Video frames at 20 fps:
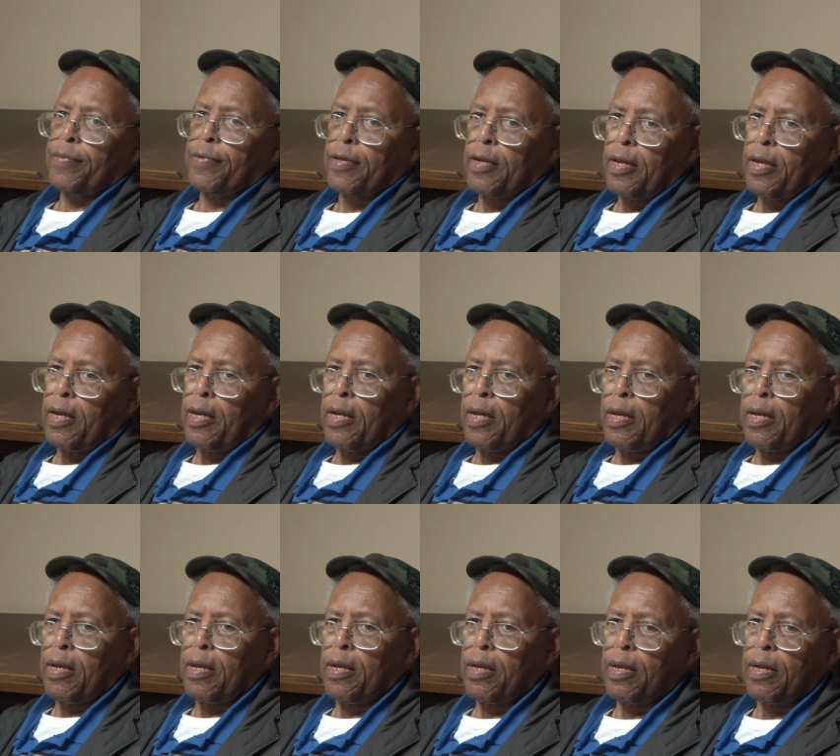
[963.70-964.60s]
So the
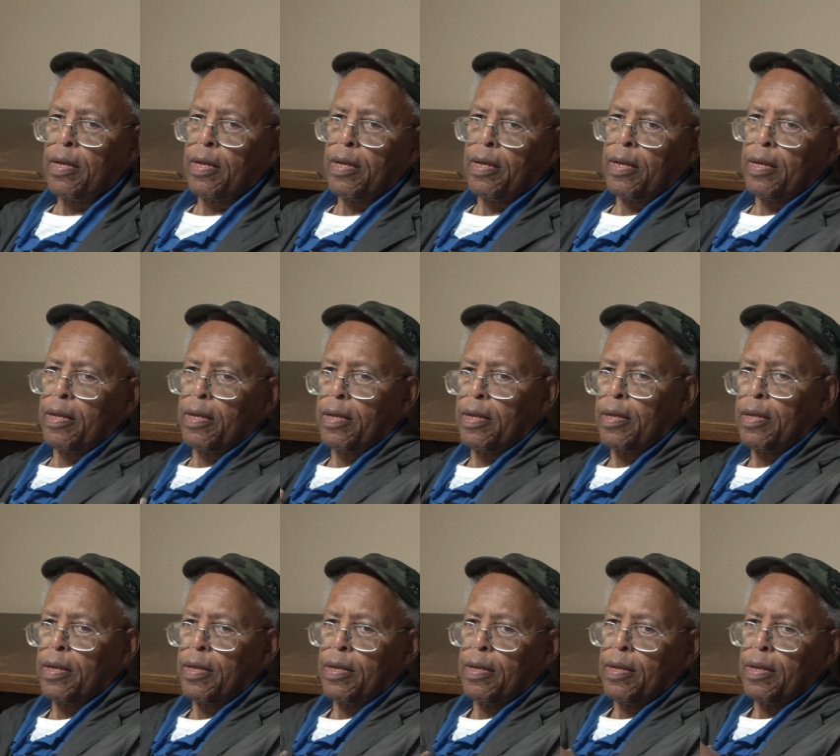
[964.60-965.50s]
unrighteous are the ones who
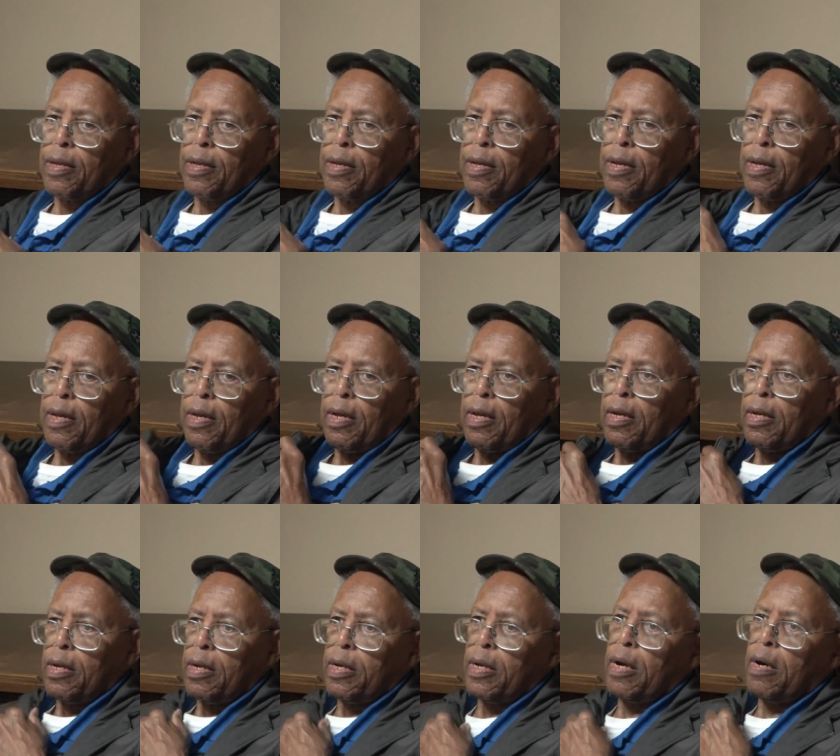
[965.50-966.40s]
are marked.
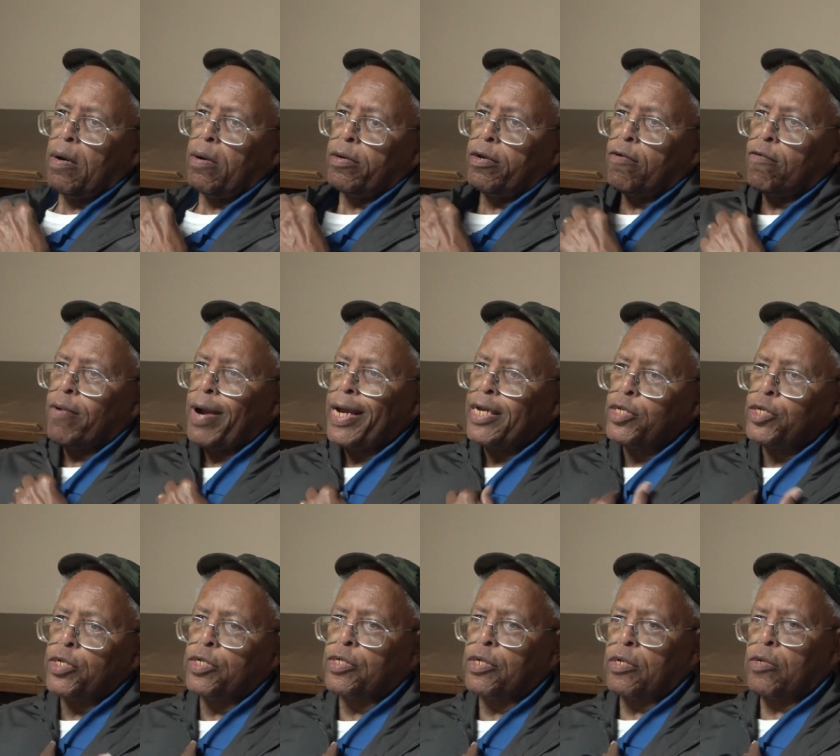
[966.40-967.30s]
No, the
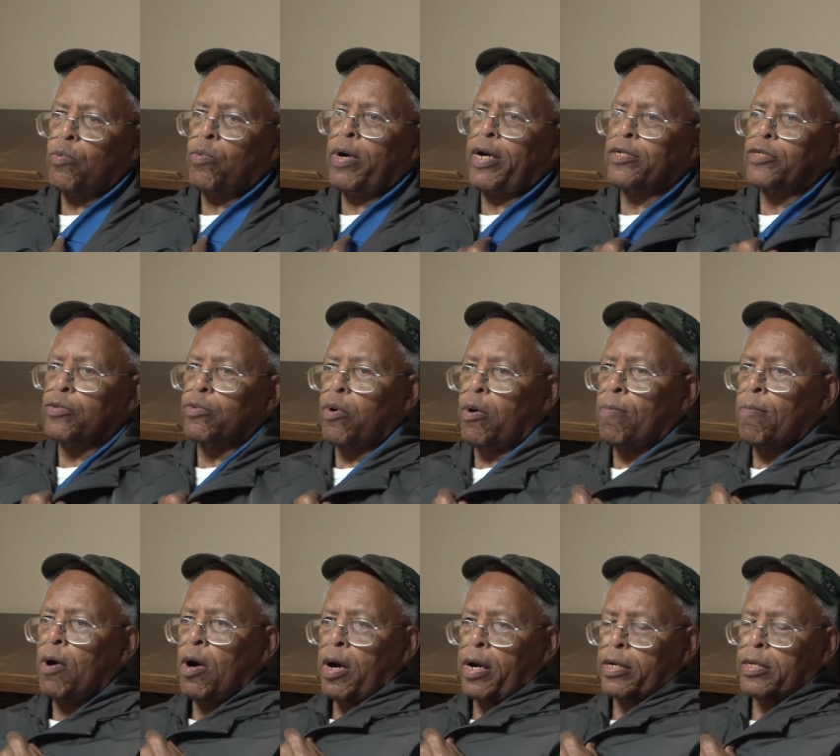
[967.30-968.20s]
righteous are the, ones, ones who are
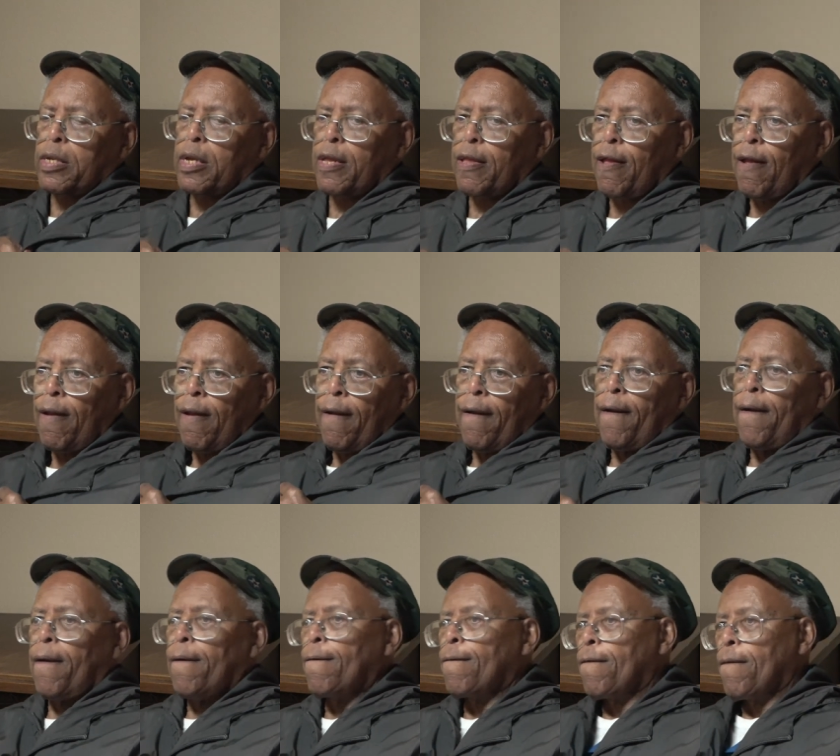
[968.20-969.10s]
marked. Okay.
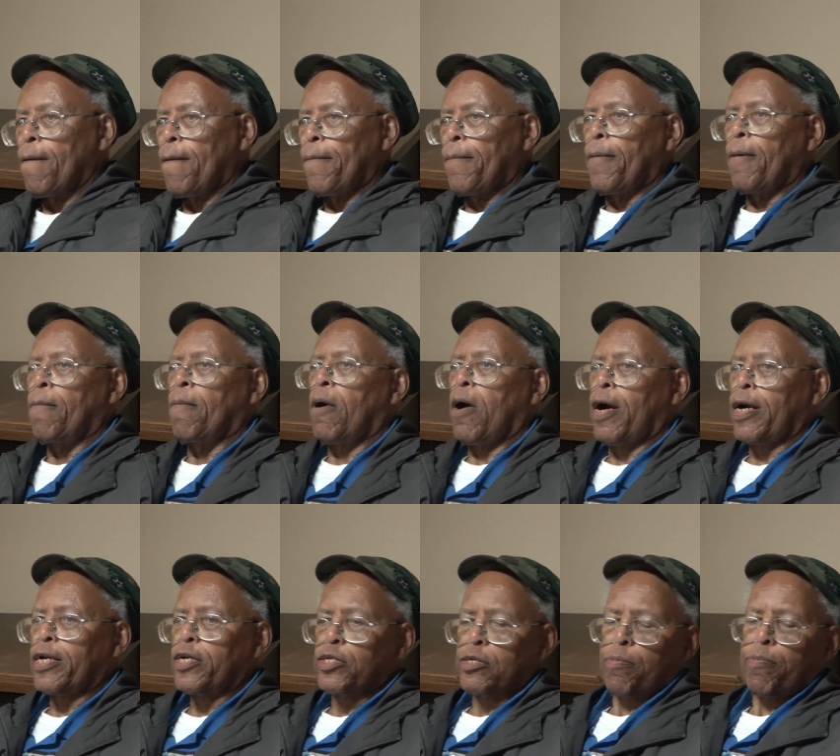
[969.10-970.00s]
The
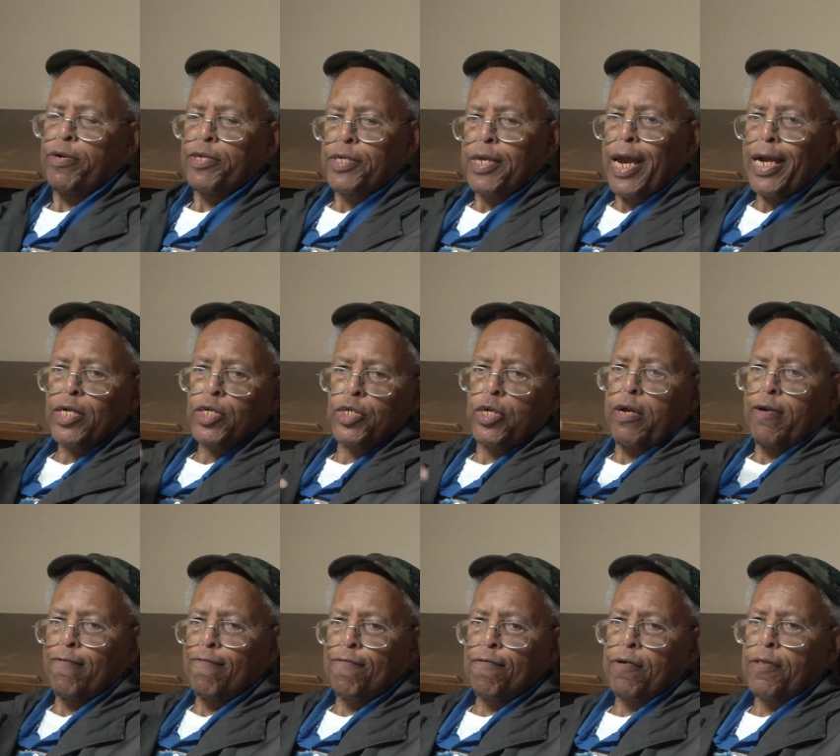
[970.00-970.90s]
mark is a protection
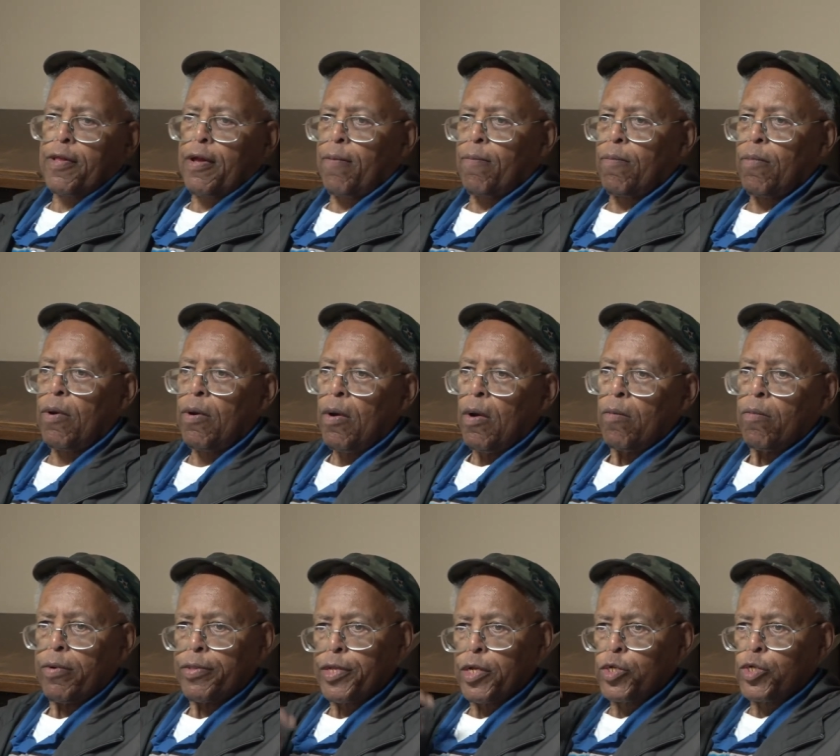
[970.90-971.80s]
for them
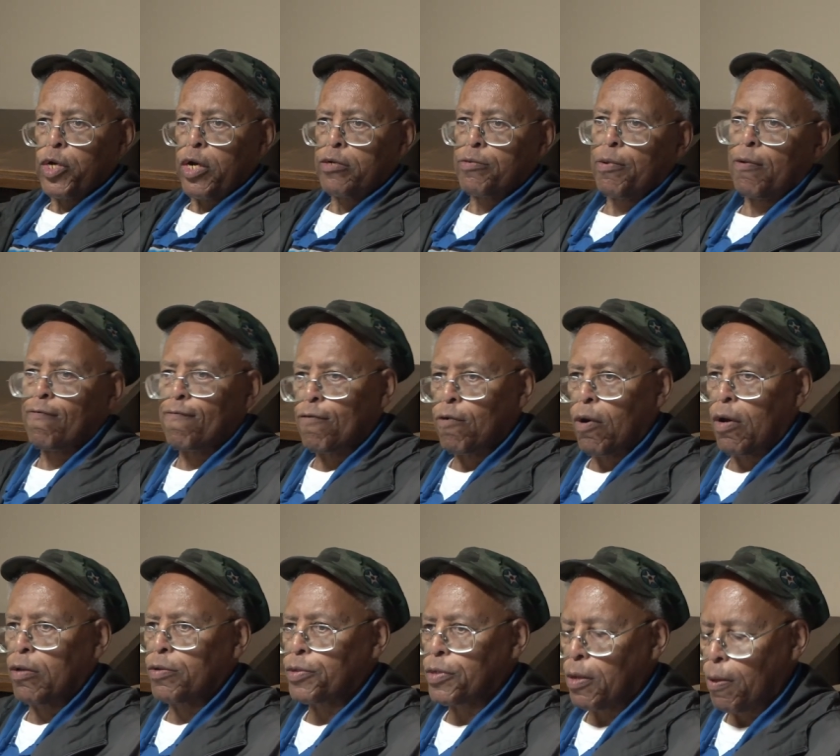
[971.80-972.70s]
mm-hmm. when the judgment
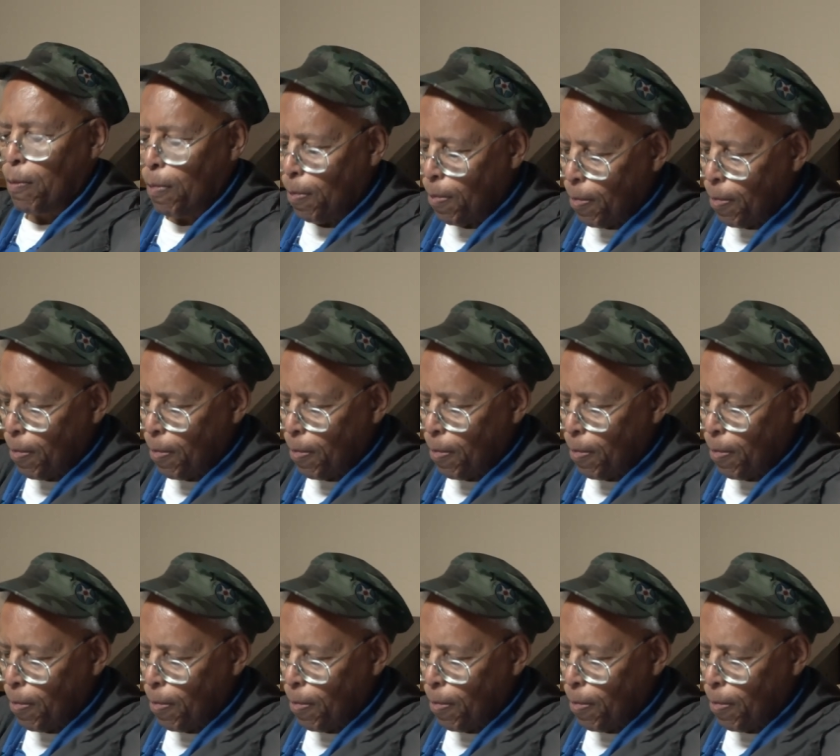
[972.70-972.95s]
falls.